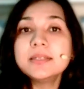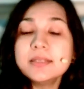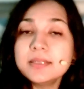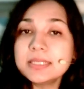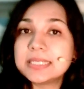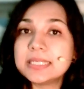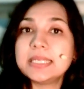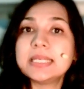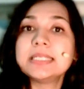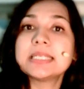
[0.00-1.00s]
Another
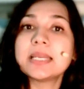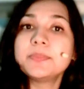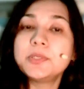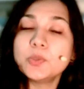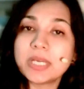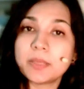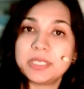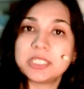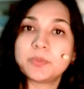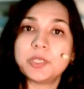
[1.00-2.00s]
study in type two
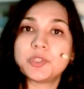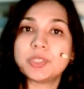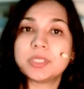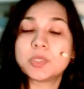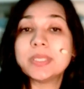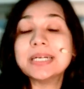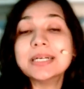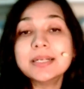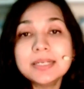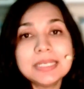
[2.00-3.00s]
diabetes patients with
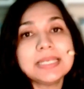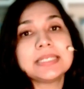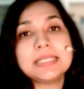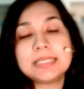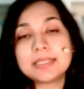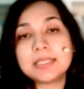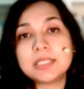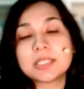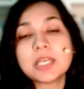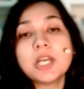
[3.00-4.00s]
early kidney
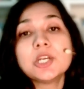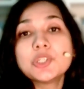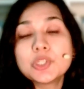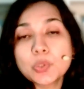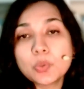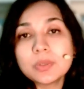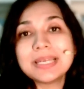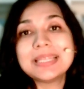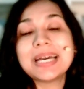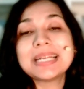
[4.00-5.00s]
disease showed
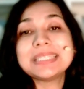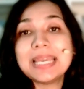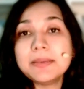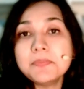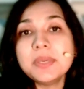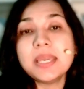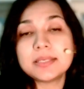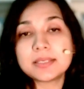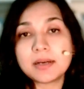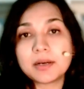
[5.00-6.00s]
that M B
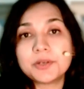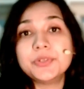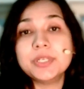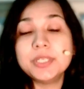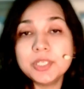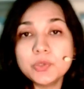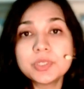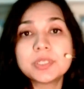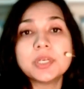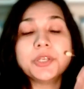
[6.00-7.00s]
S R
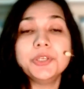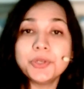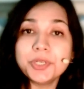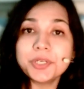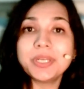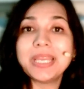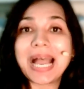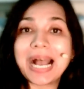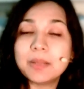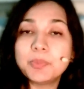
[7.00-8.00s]
reduced urinary
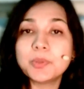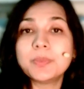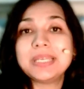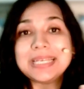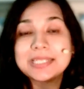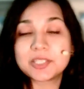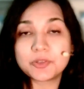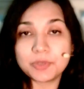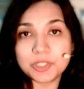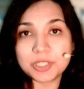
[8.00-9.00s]
albumin
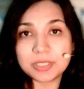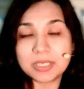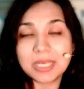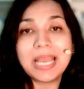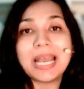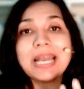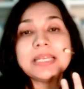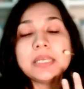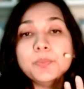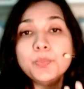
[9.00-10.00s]
excretion
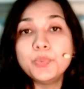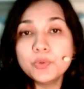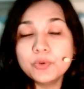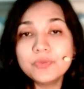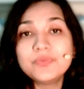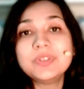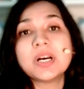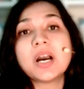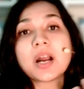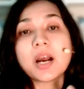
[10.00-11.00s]
and improved
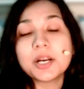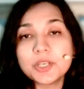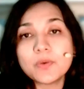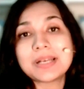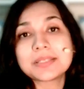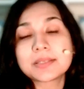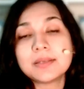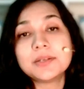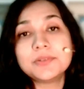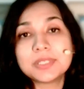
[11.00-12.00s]

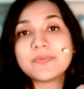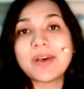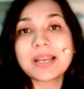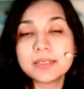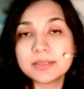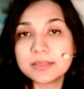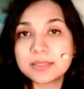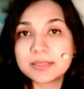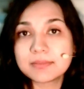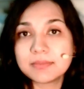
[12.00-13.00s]
cardiovascular risk
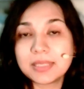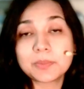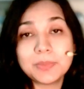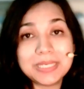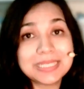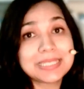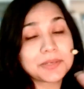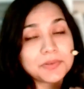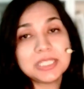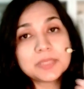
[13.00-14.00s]
factors. That means
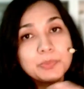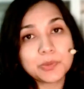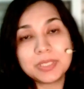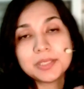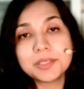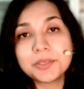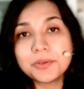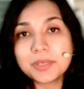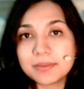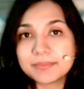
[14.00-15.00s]
decreased protein in the
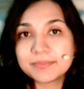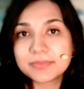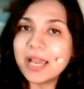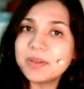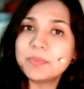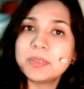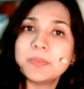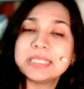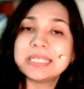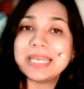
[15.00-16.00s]
urine. I've
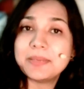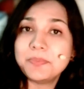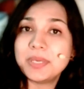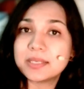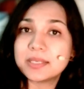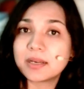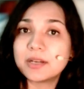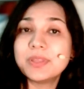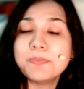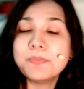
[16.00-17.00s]
implemented M B S
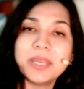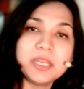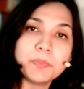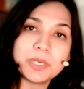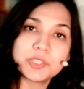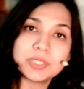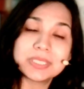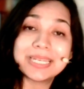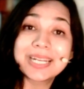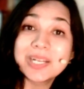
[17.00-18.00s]
R with many
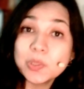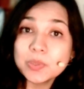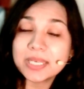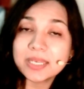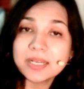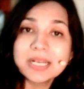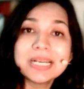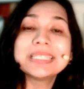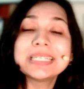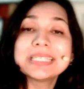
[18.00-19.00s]
patients, including
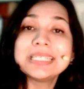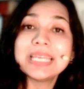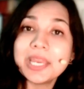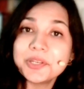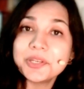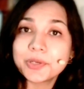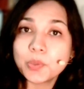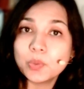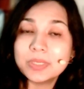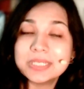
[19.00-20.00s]
a
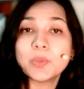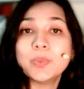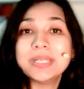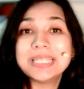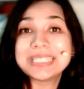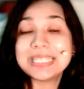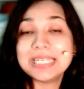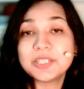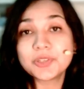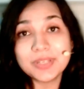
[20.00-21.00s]
sixty-eight-year-old with
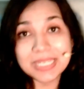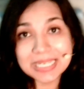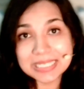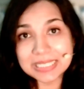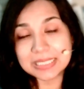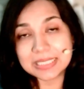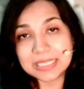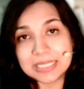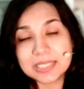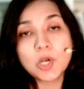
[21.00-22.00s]
stage three kidney
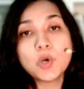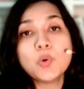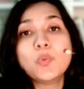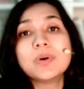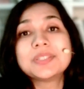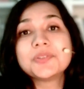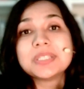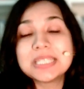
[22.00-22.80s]
disease who was